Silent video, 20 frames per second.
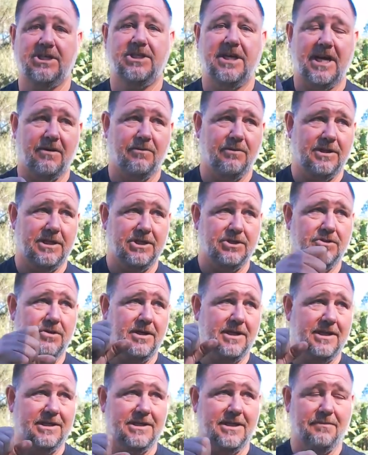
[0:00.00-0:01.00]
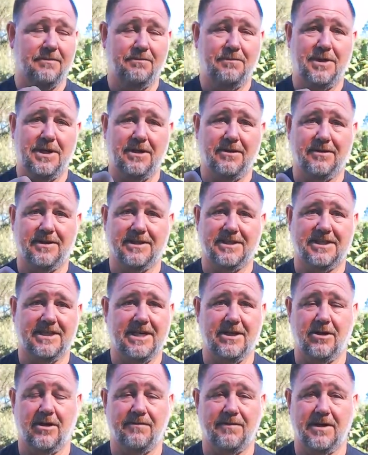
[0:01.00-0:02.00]
flesh out when you're trying to peel
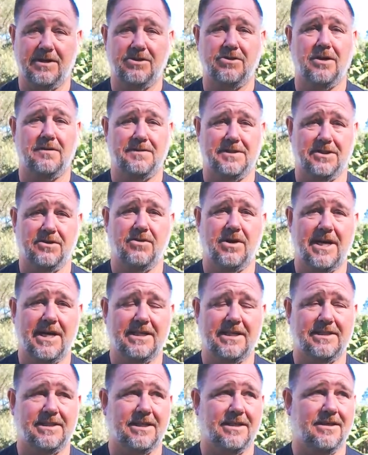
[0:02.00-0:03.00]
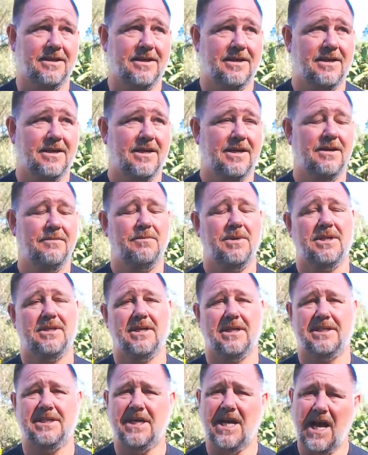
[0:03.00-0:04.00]
the skin off. It drives you crazy.
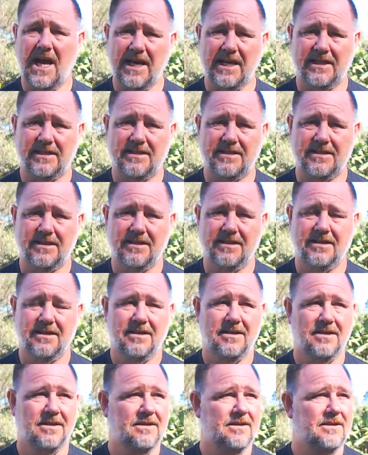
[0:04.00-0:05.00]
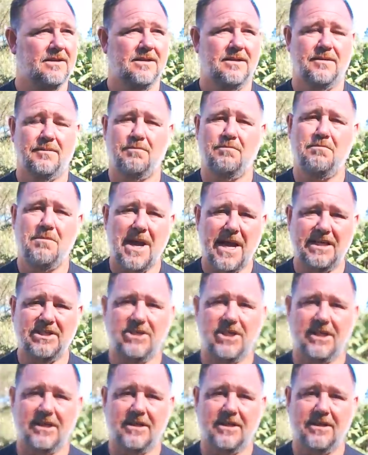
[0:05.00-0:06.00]
But the taste,
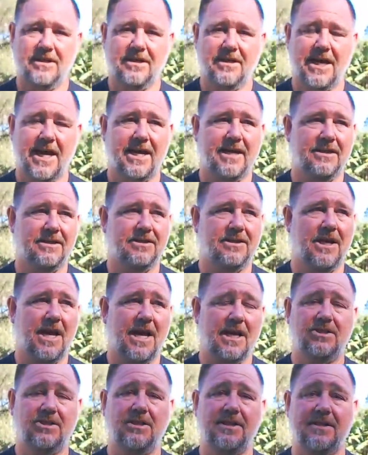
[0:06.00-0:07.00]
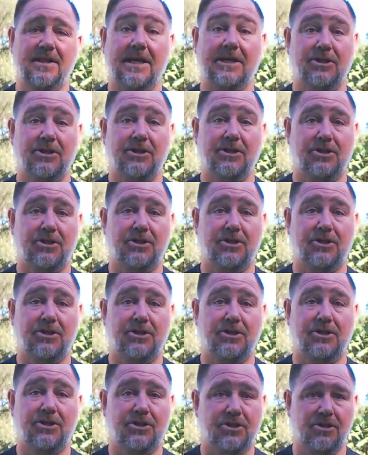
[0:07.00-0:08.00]
magic. And actually they juice
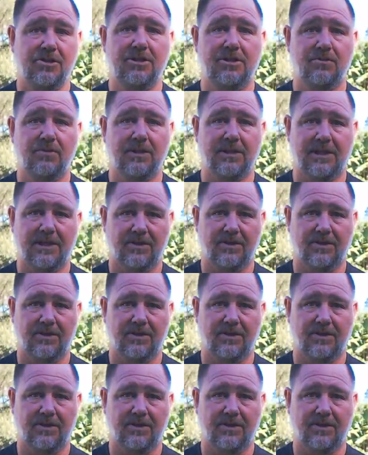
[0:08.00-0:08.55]
really good.